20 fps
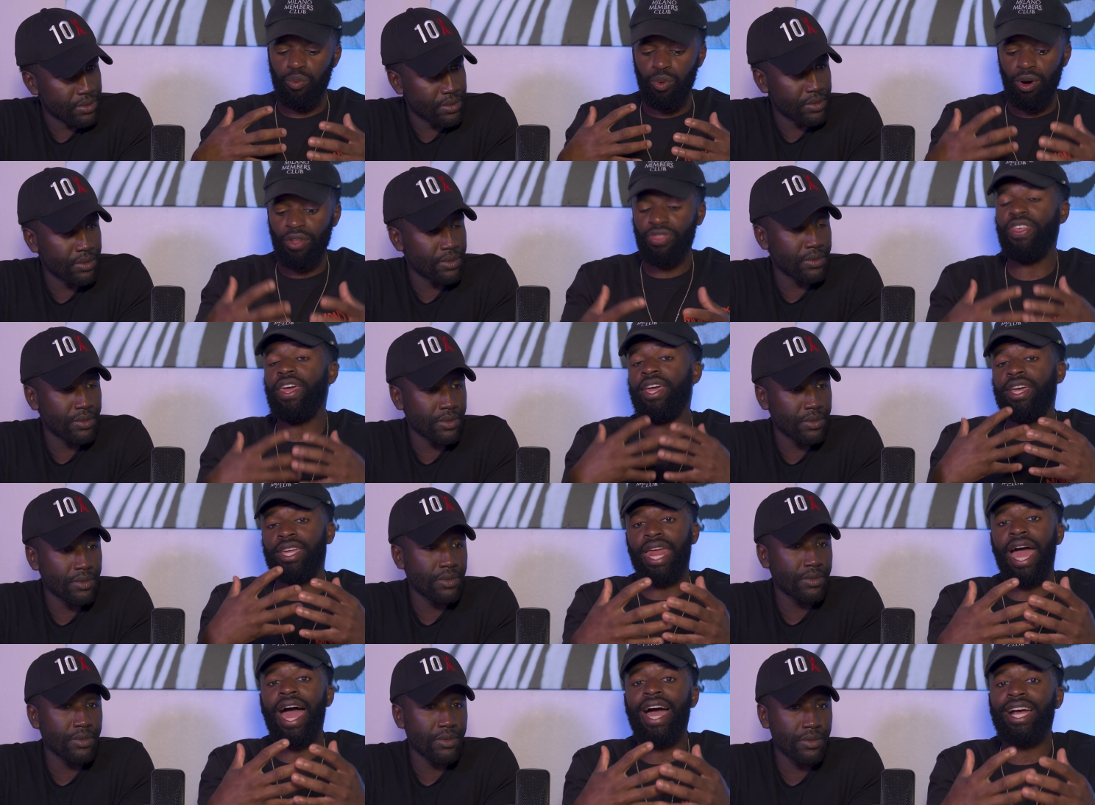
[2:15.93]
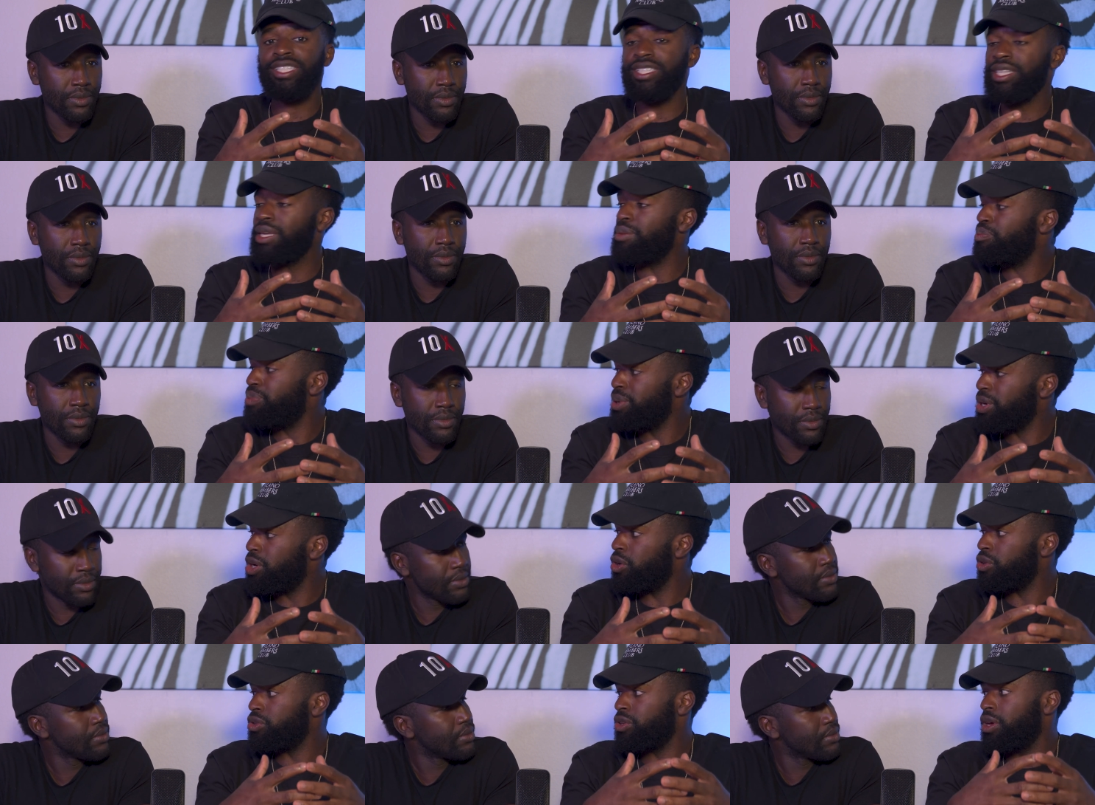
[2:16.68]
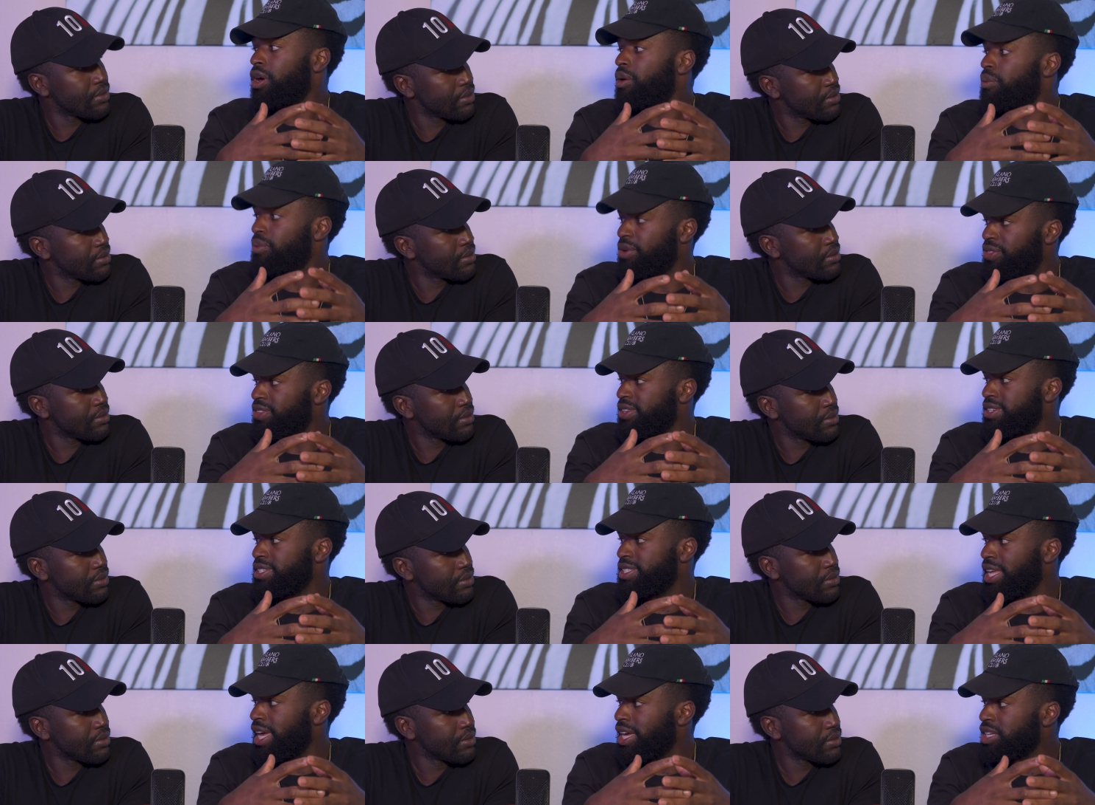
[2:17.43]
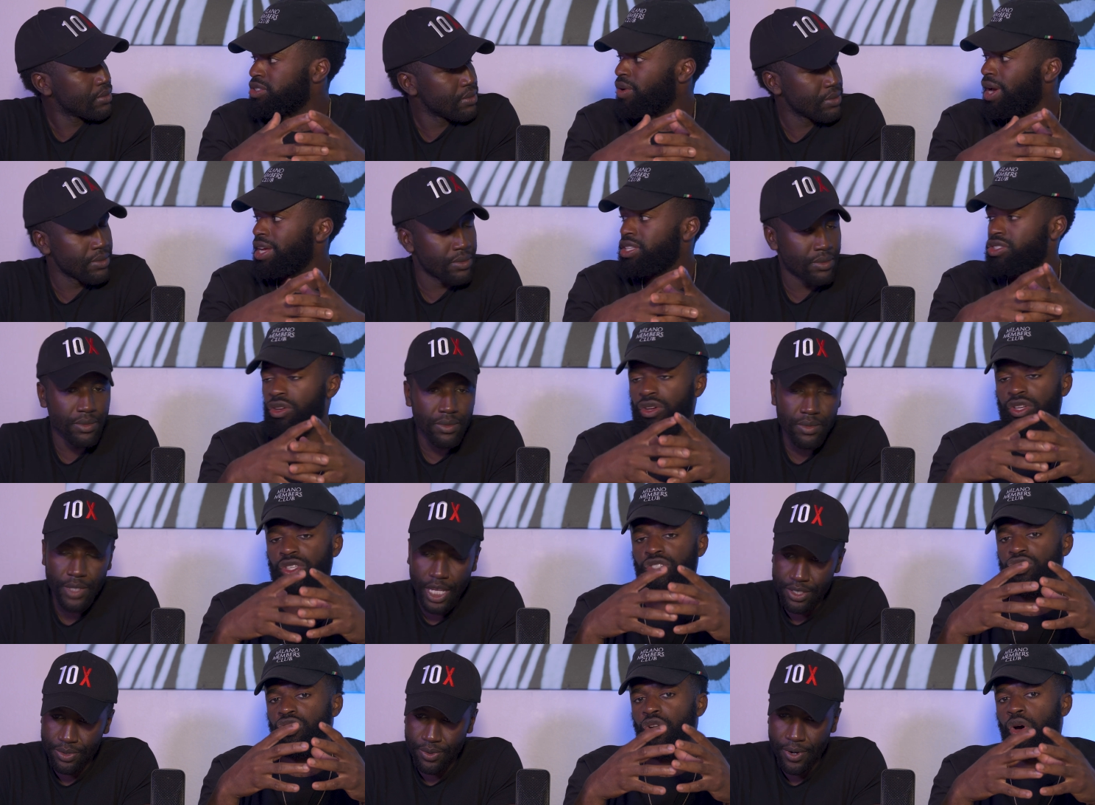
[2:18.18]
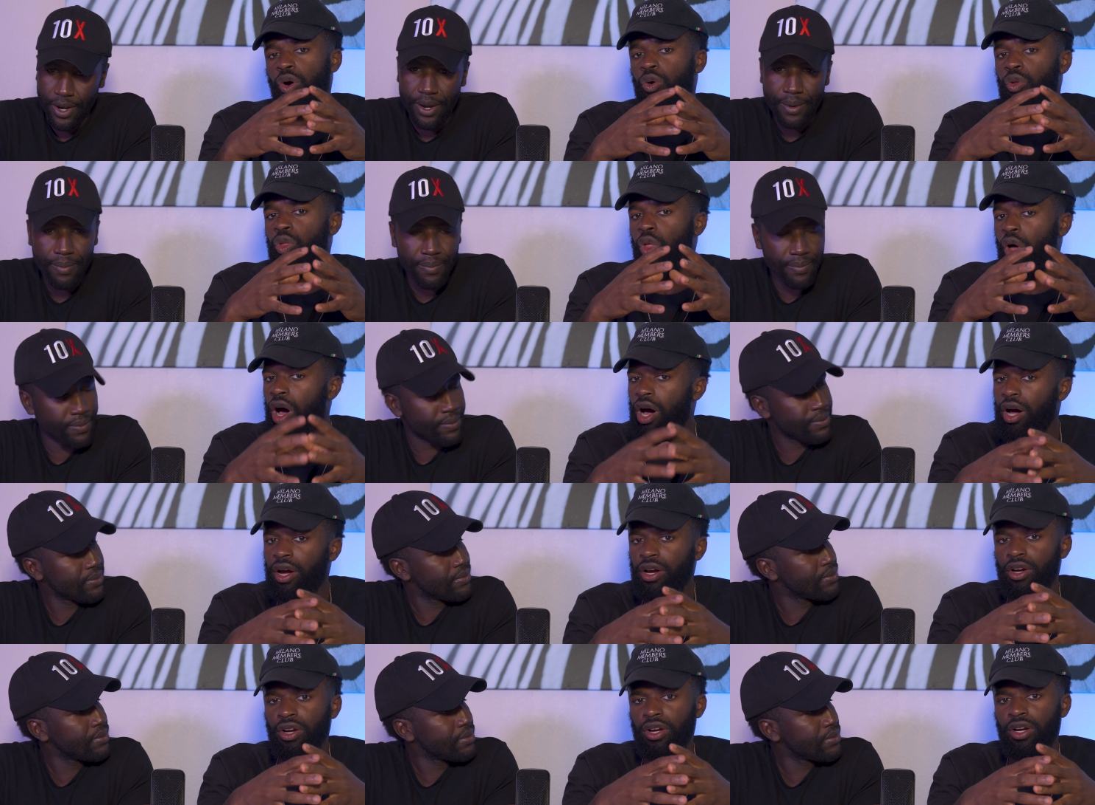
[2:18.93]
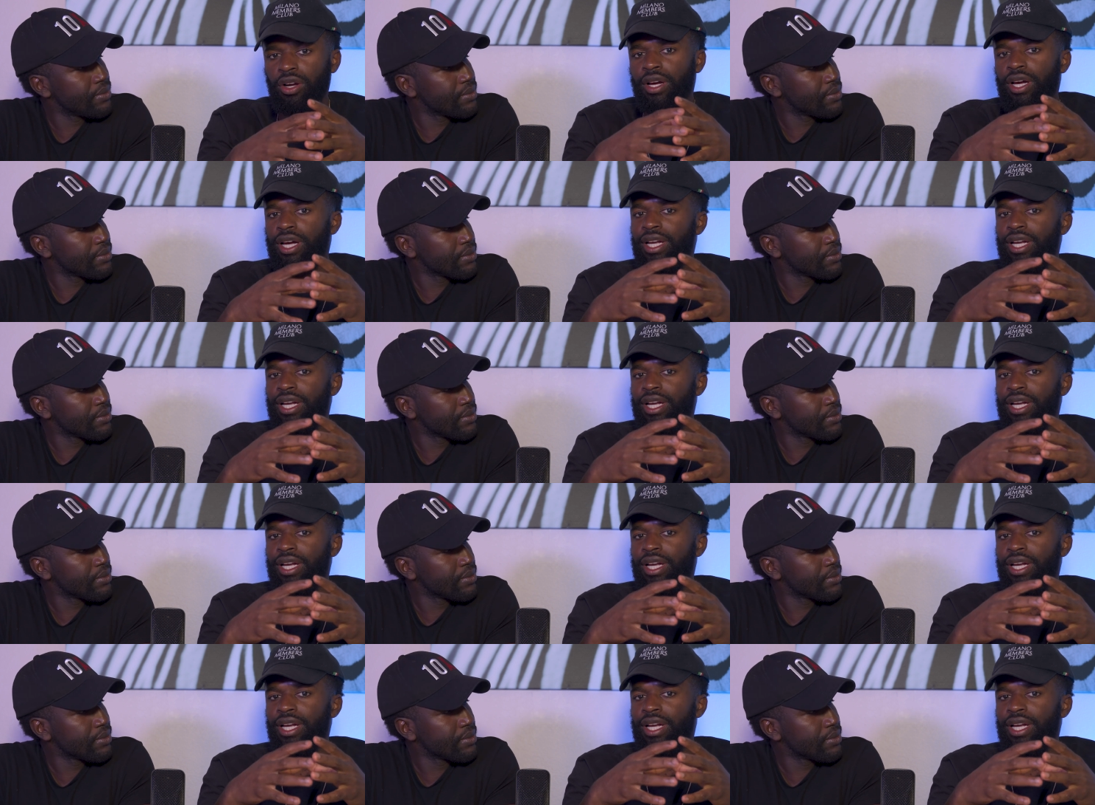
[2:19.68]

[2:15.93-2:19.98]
Speaker 1: what they can actually build with these things, right? So it's that's no right. longer